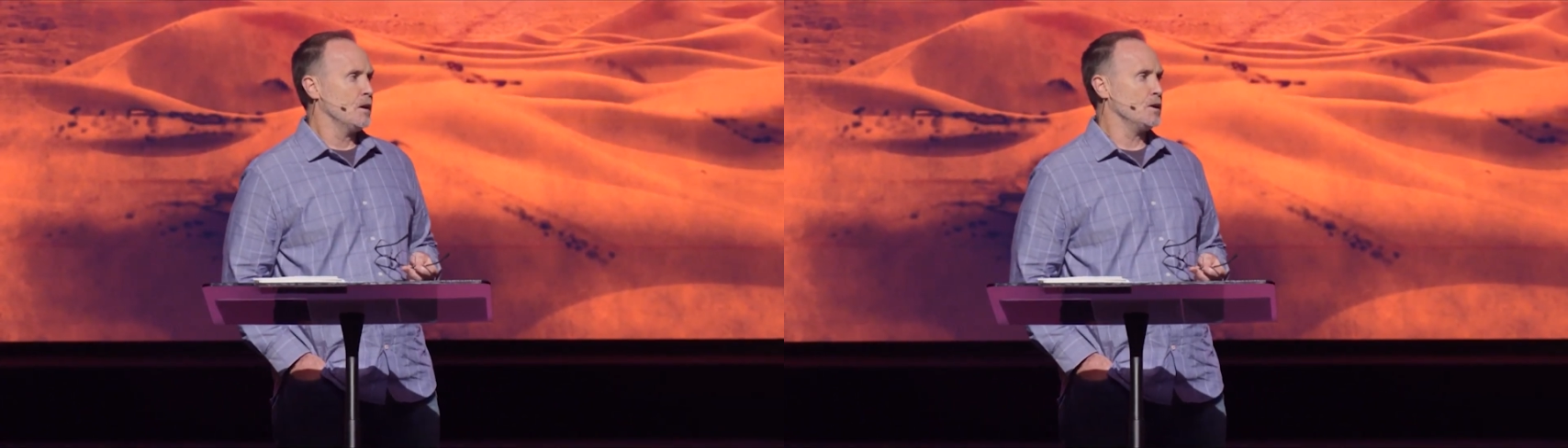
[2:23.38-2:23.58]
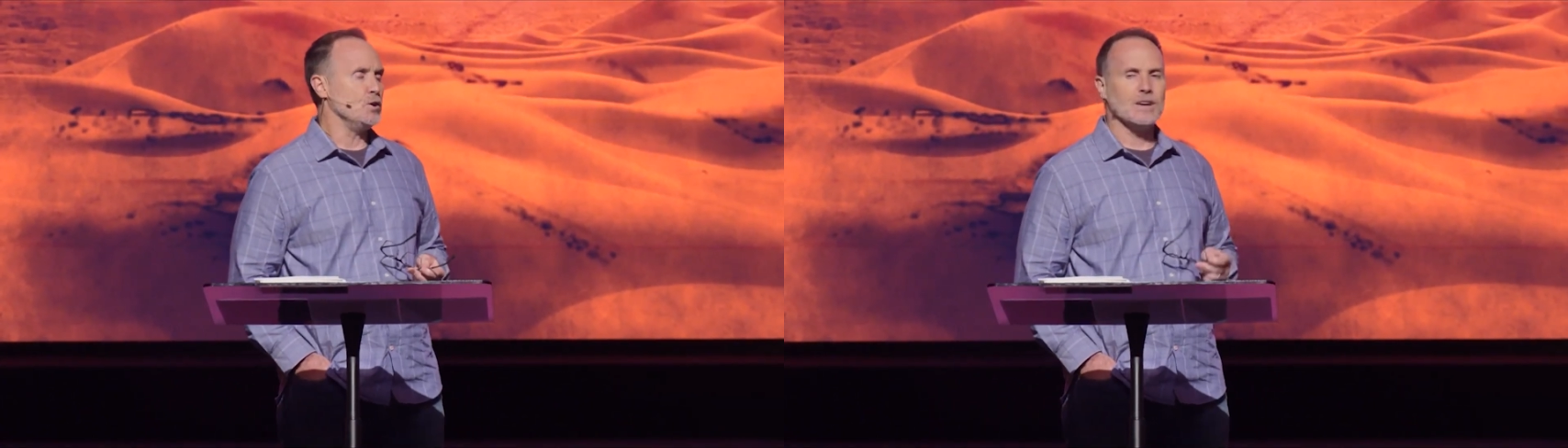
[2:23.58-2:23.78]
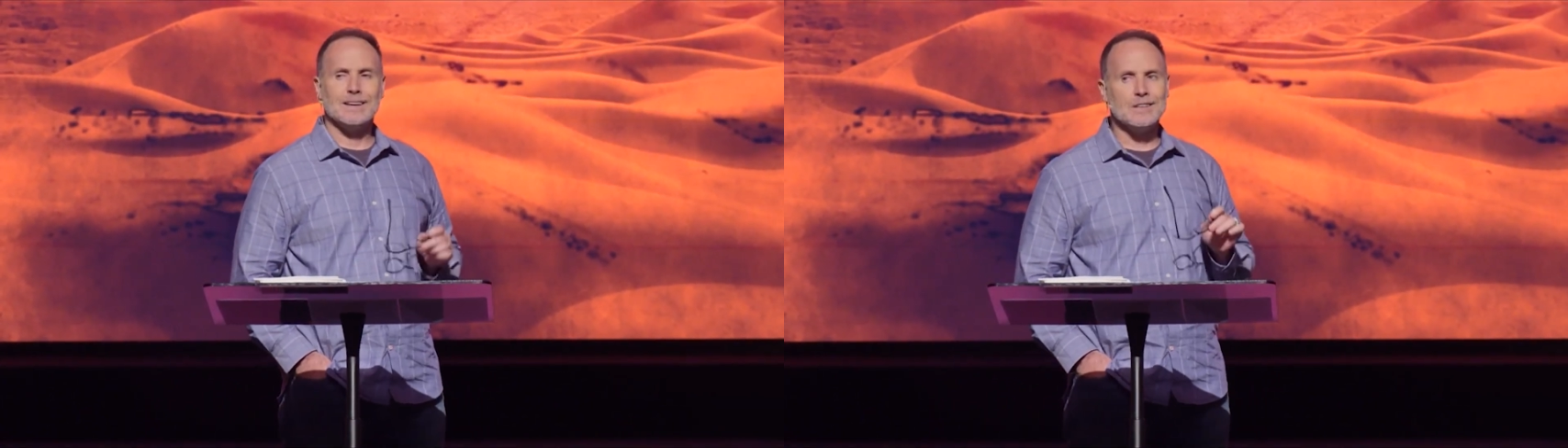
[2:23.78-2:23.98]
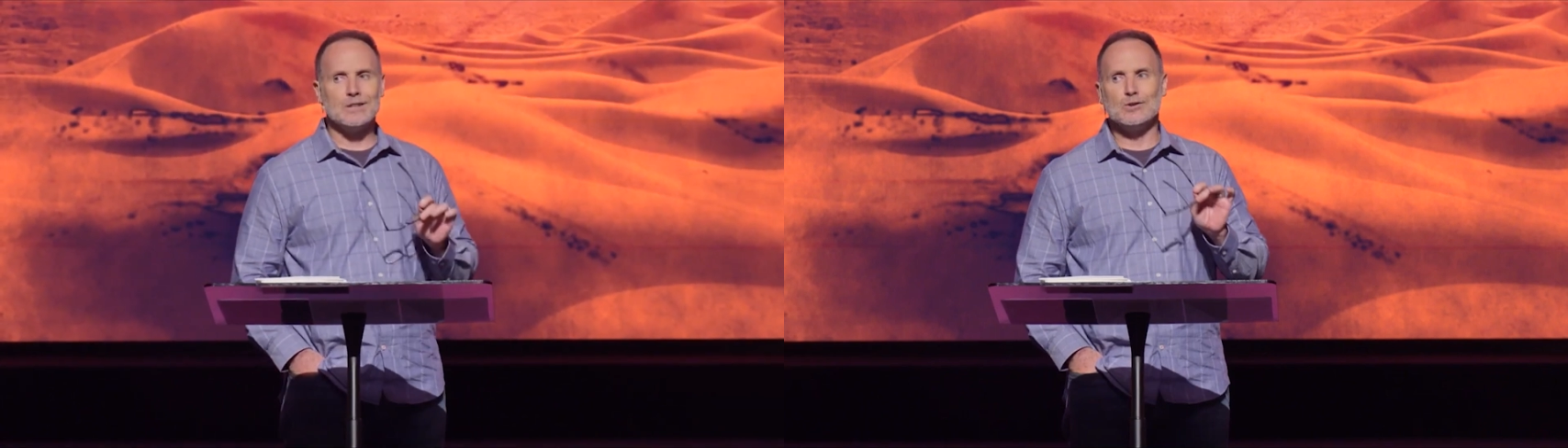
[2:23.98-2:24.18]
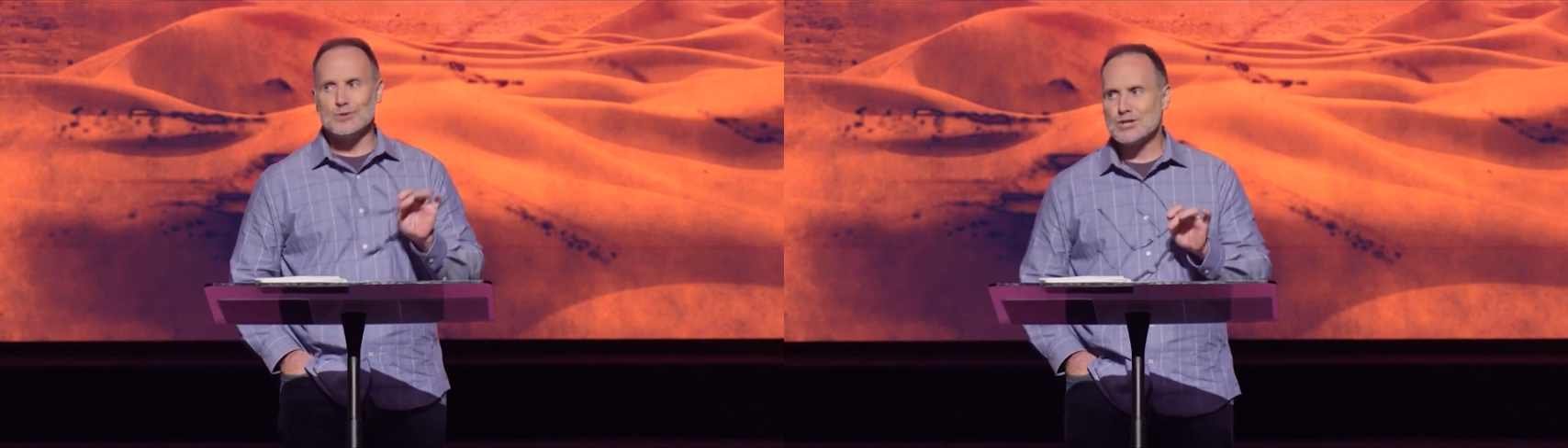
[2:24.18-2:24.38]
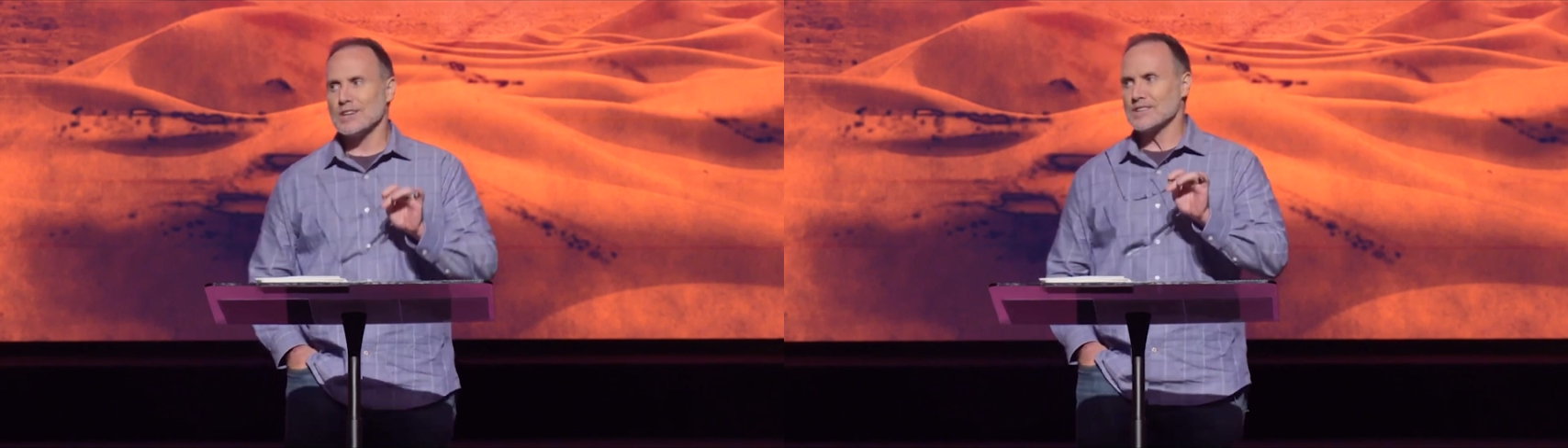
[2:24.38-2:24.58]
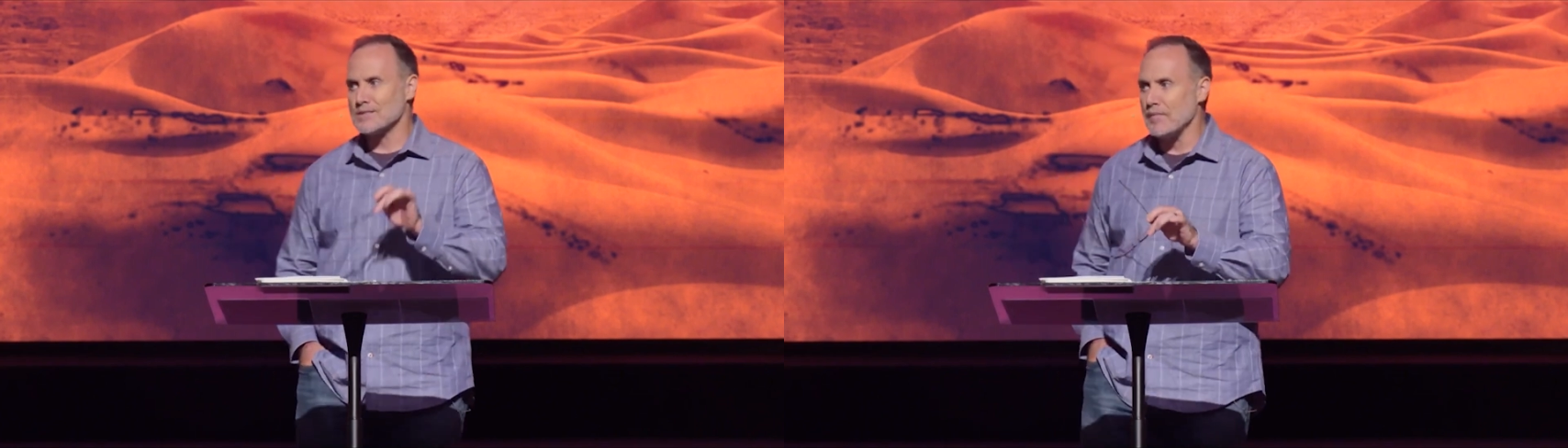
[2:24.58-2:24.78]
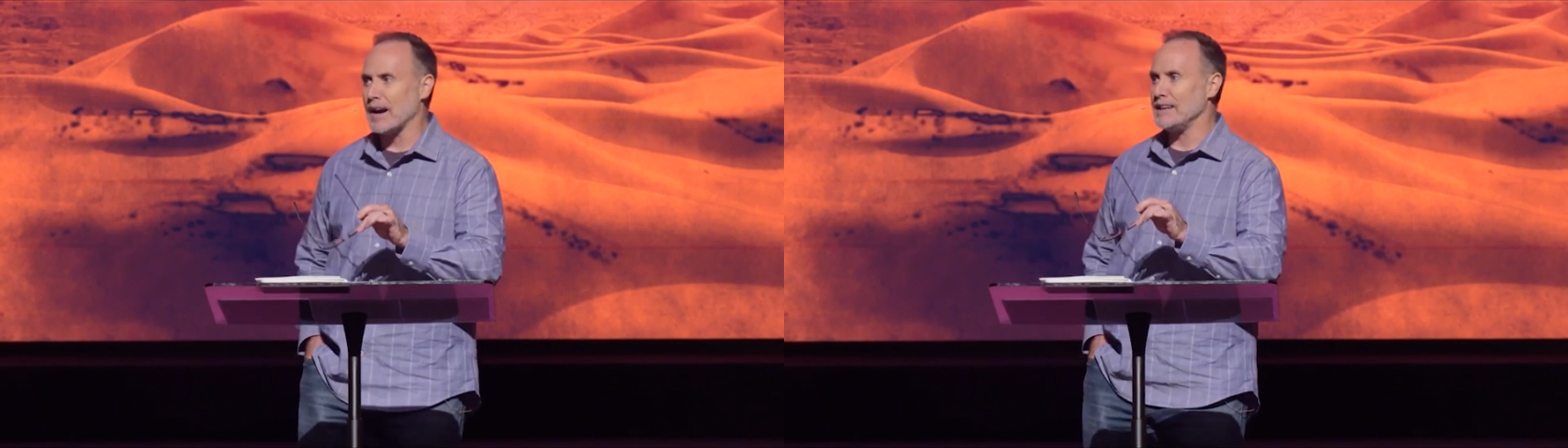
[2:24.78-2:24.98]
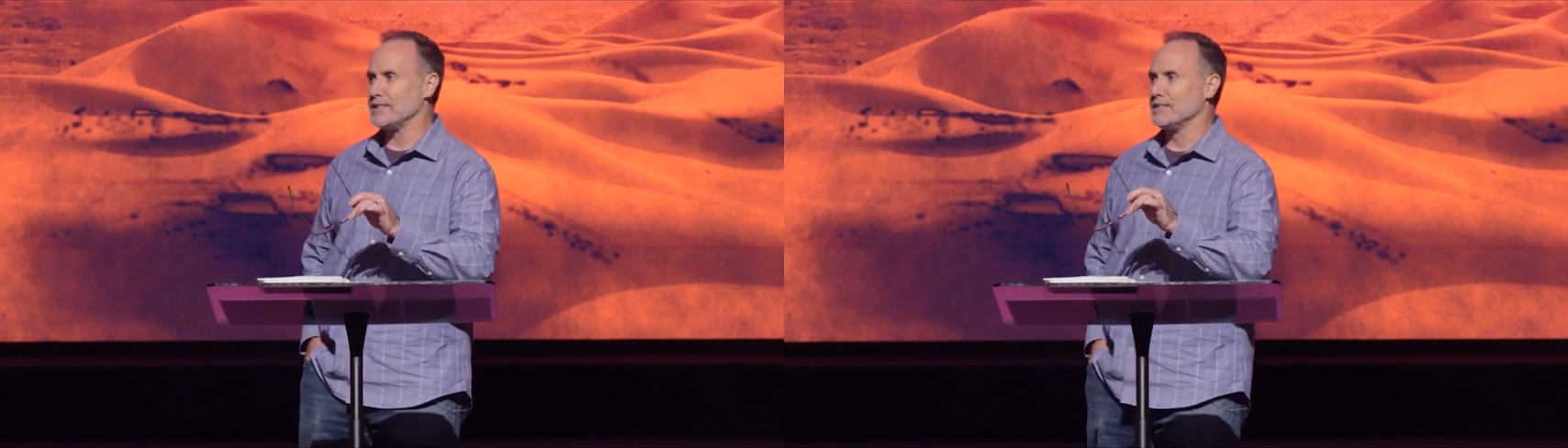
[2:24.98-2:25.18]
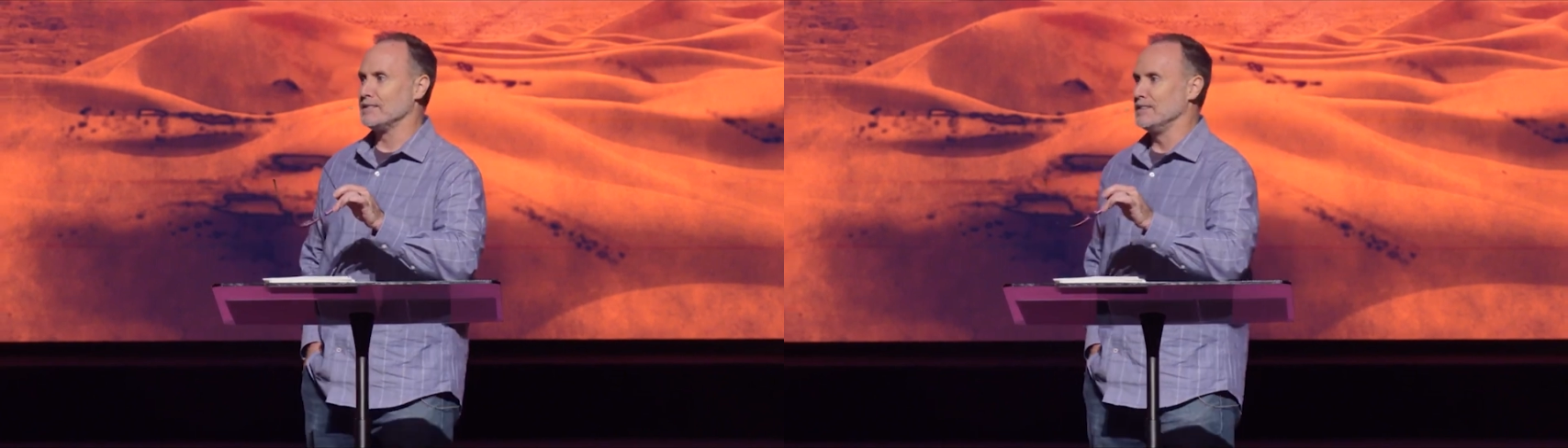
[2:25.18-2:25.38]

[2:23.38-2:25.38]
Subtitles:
You just might